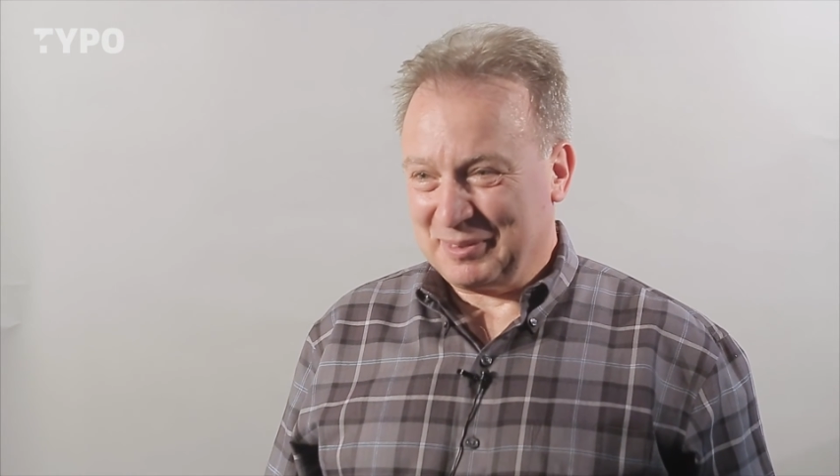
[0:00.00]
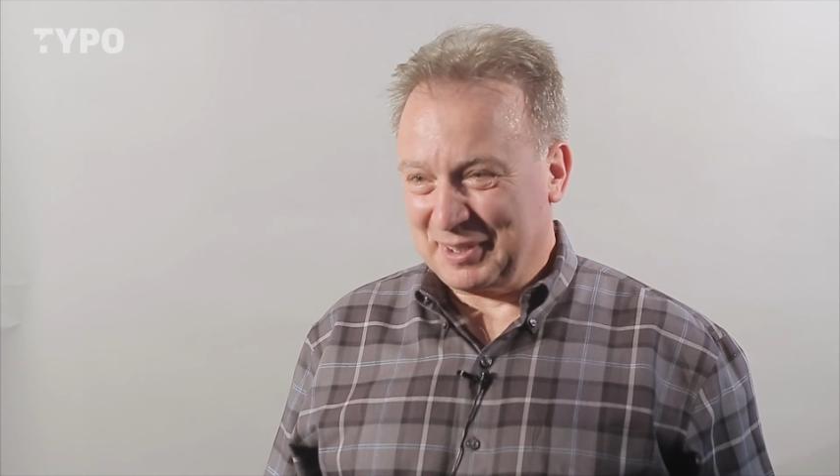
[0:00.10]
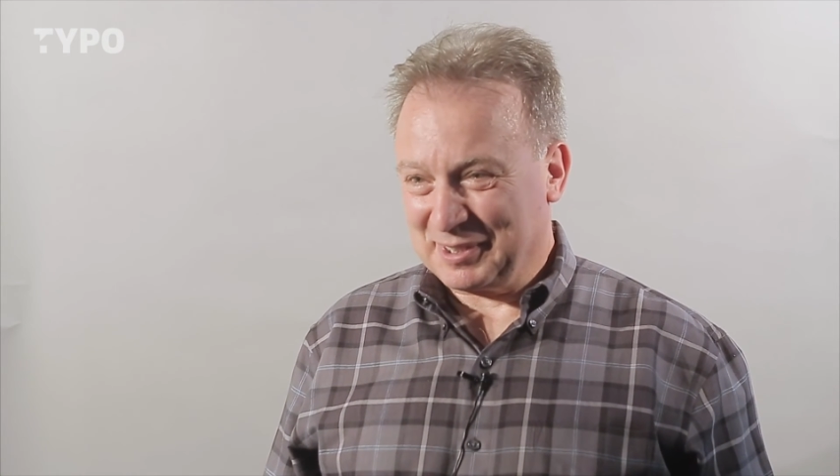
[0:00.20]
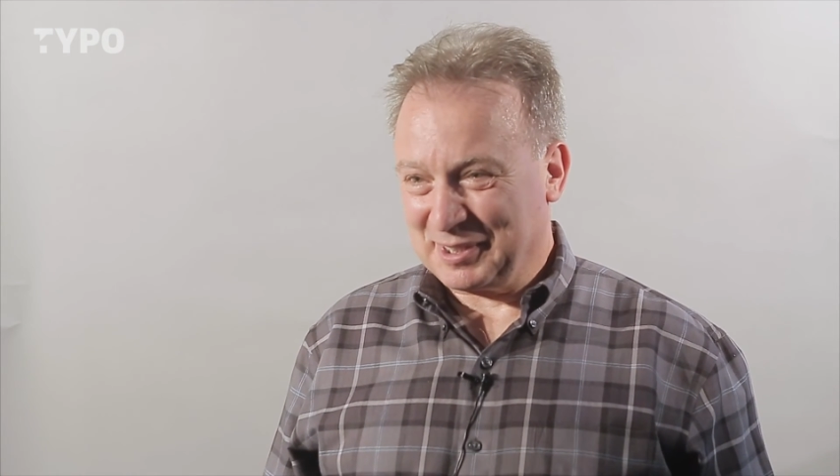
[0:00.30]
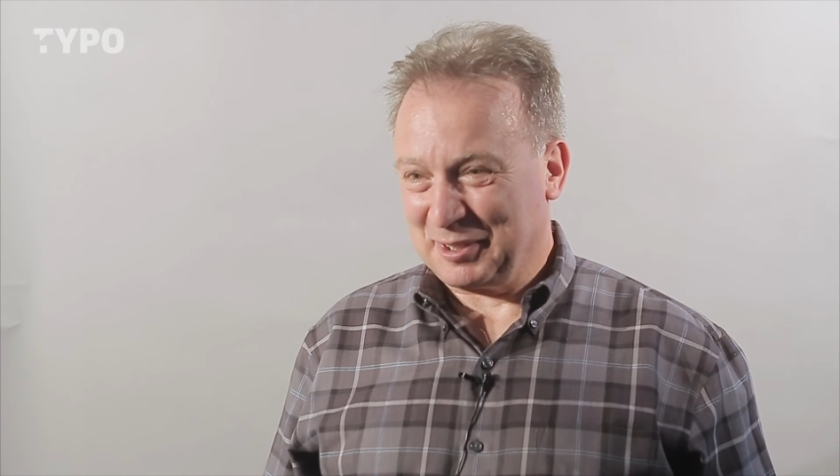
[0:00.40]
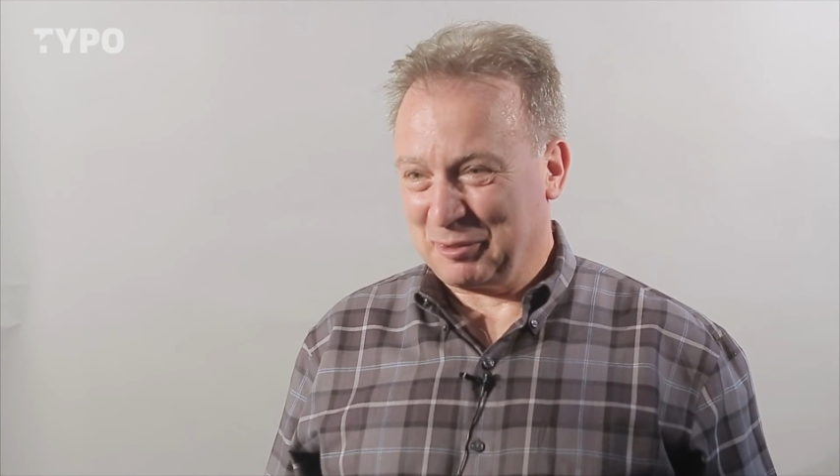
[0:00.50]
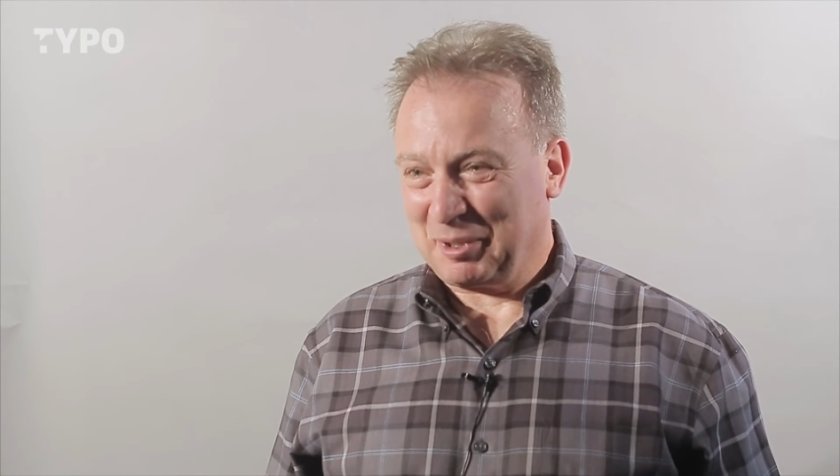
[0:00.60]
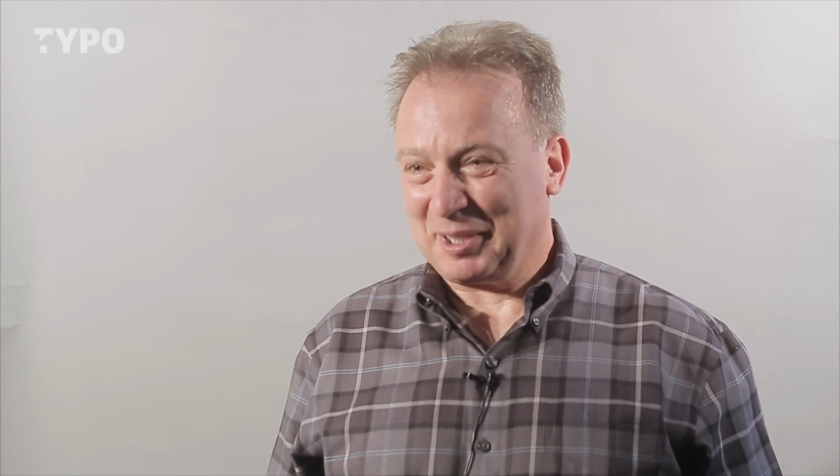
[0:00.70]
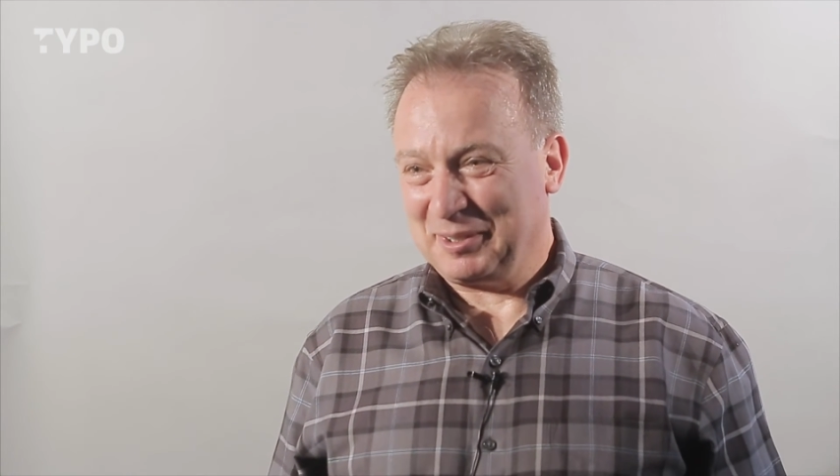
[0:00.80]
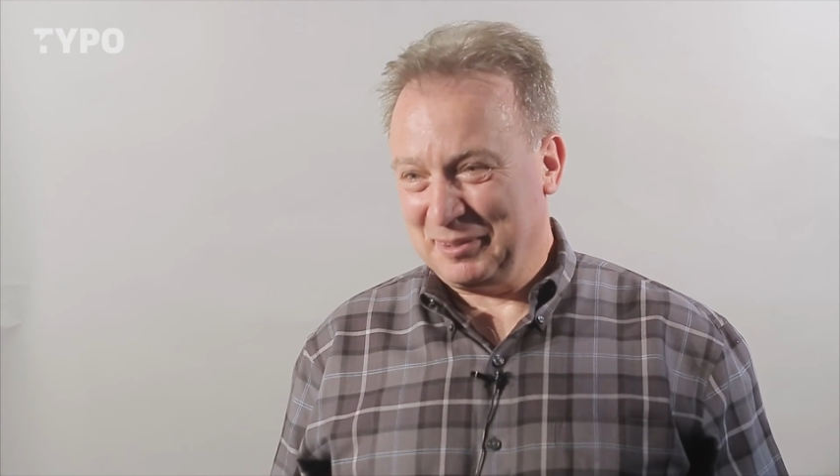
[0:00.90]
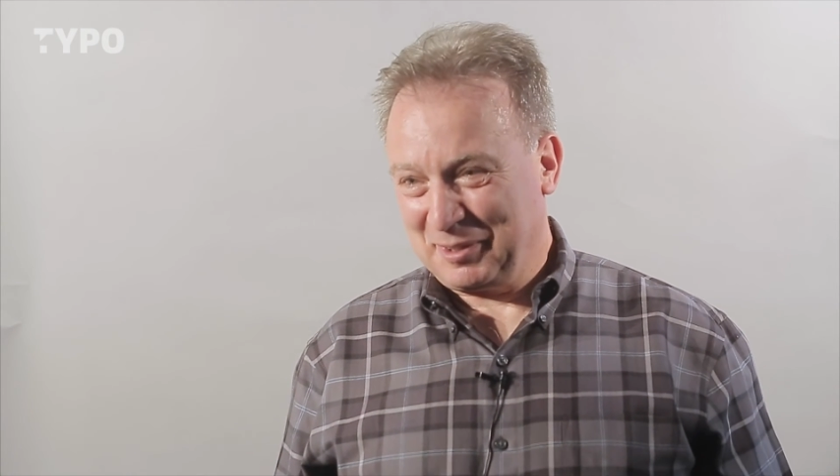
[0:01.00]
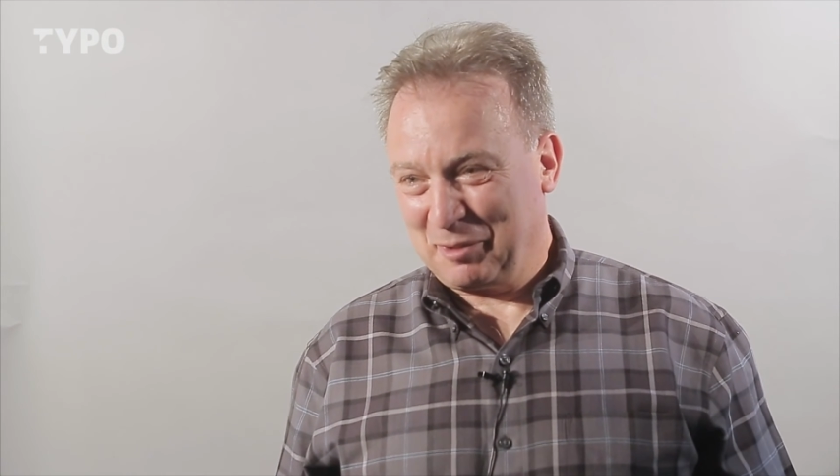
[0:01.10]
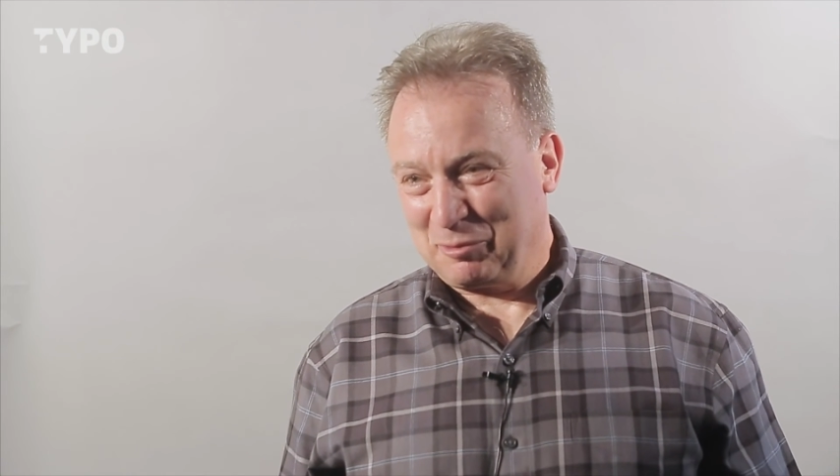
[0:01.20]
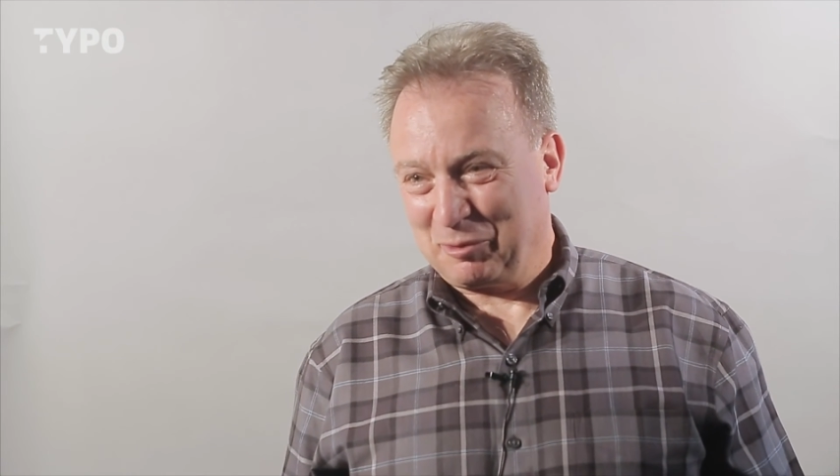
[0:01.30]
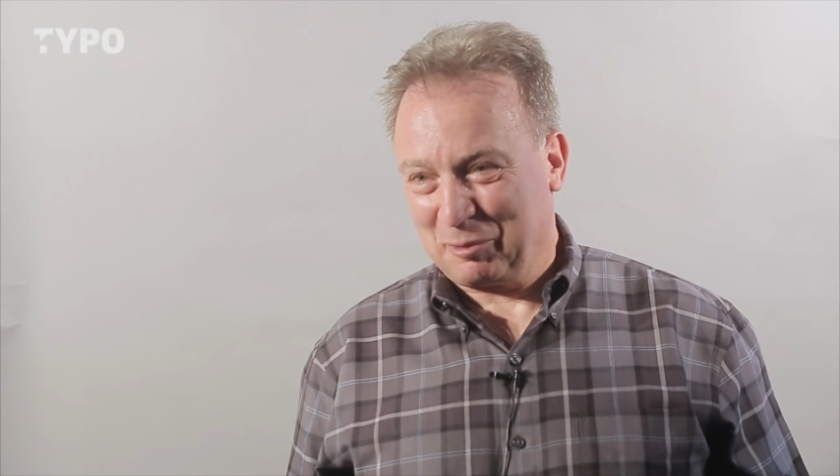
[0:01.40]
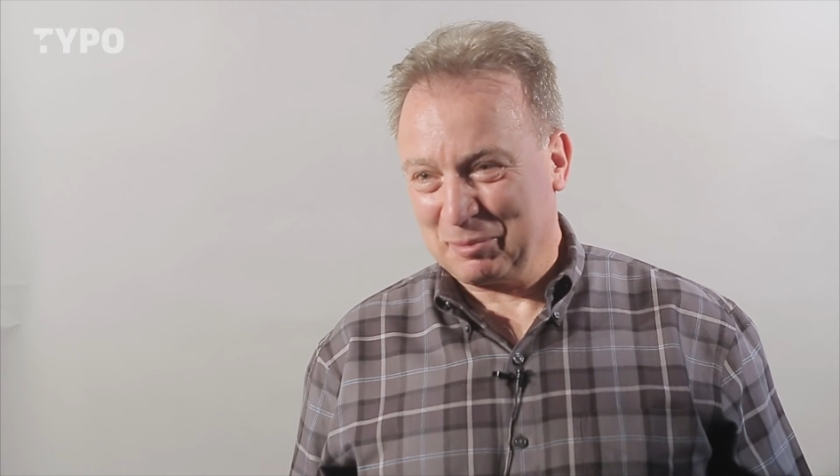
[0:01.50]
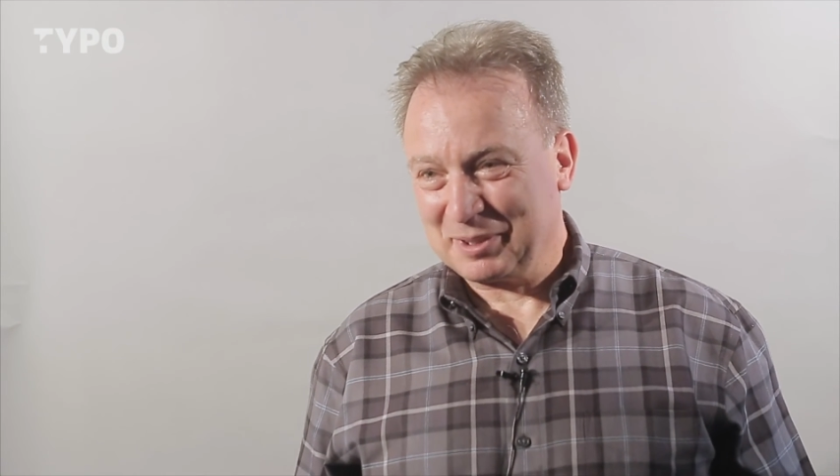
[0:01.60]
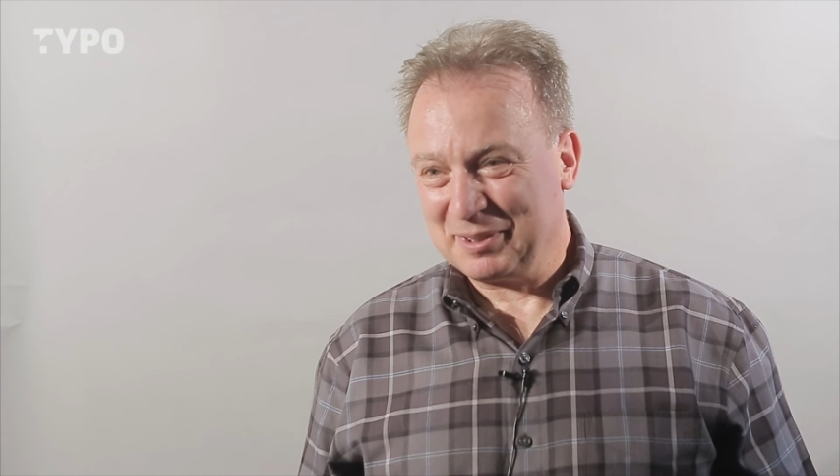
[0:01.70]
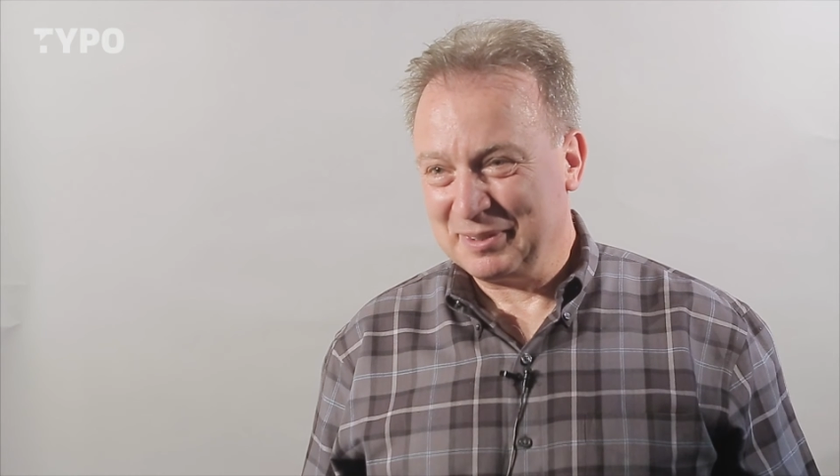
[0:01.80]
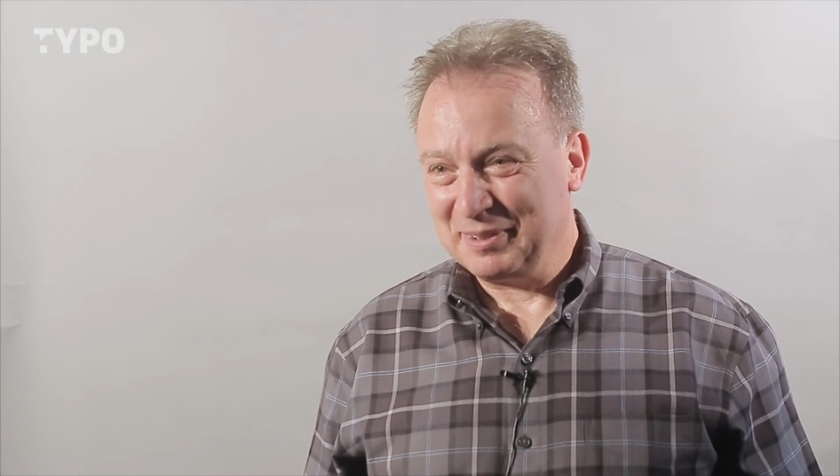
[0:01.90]
consider my dream
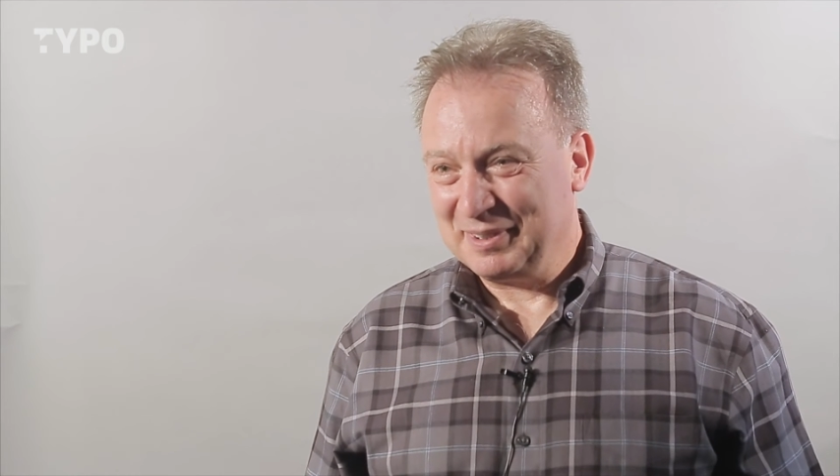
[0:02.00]
format.